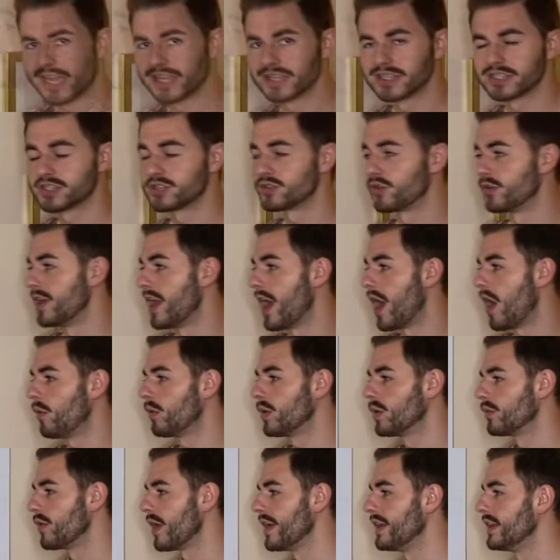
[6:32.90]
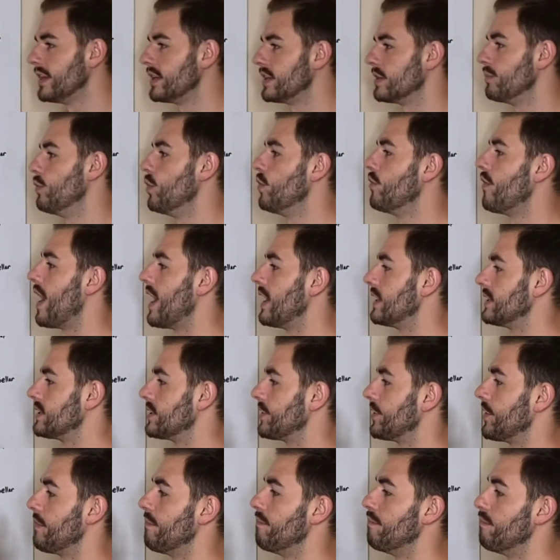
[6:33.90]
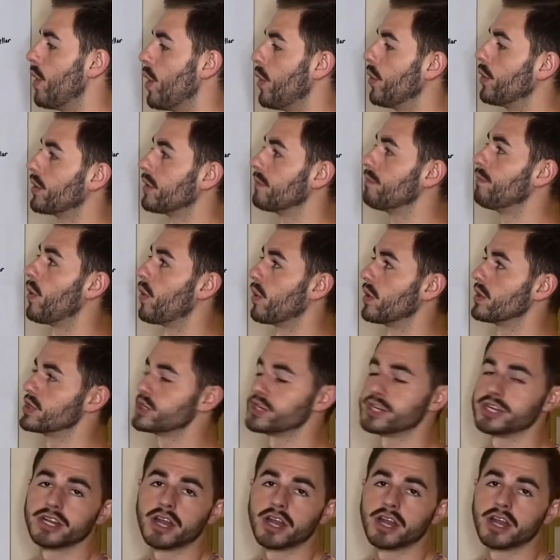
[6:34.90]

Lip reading: so now we're ready to move on to the motor portion